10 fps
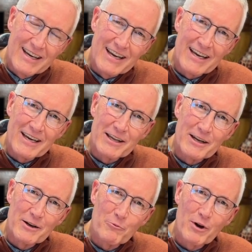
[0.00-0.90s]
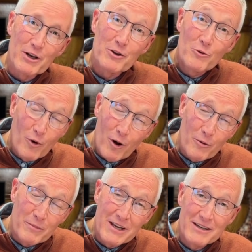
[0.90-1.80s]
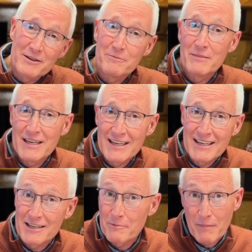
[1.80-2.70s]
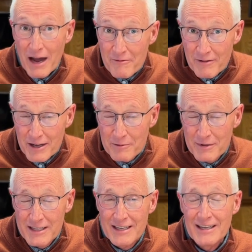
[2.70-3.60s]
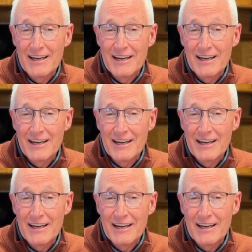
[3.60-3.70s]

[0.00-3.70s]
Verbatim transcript: and, and what you all mean to me and to my family.